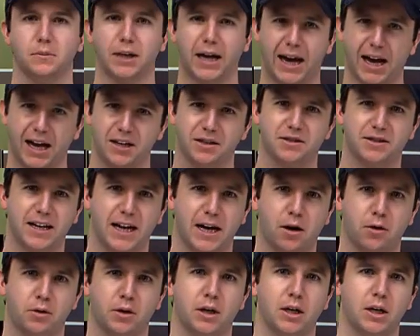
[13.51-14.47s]
Hands
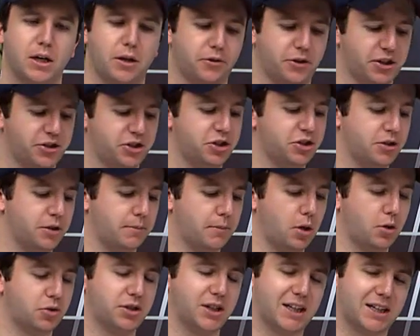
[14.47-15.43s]
down, this is the
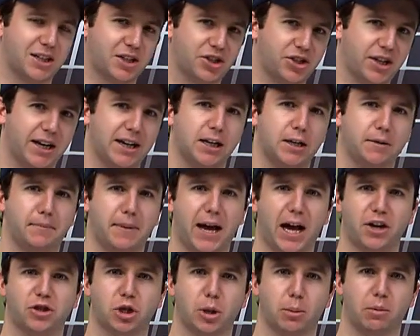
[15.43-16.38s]
most exciting
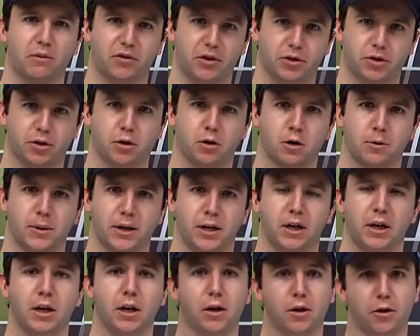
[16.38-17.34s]
matchup of the tournament
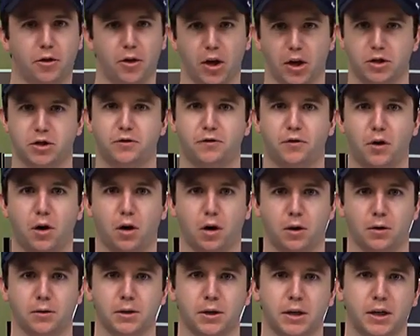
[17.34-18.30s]
thus
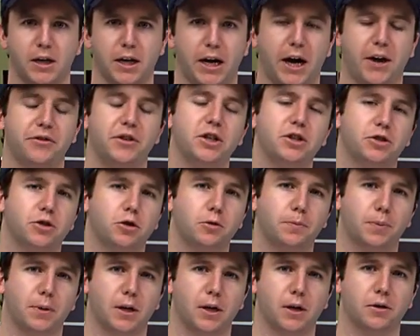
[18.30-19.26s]
far. And these two
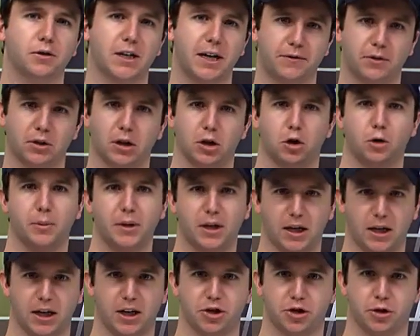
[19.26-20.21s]
players have a little bit
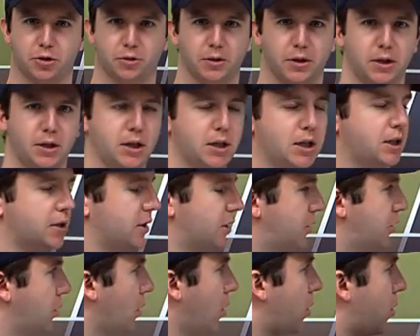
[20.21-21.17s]
of history.
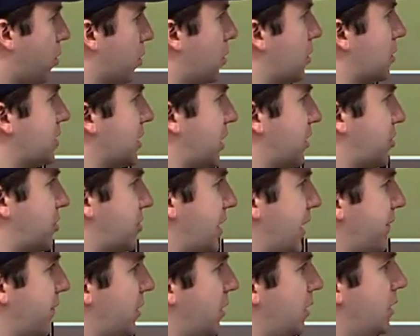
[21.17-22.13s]
Nadal holds a
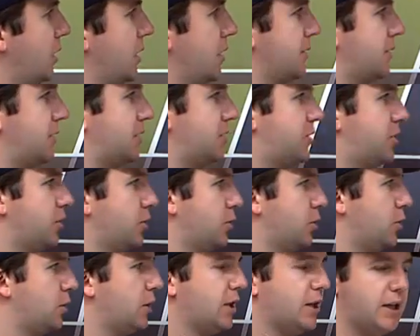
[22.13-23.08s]

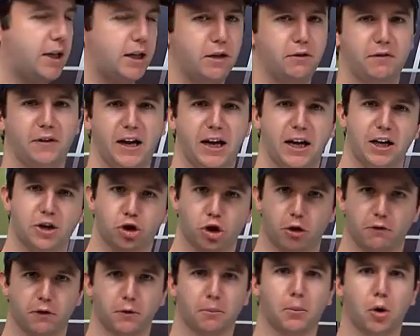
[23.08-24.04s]
7-2 advantage
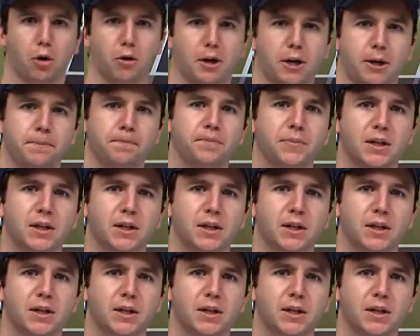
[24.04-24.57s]
over Murray.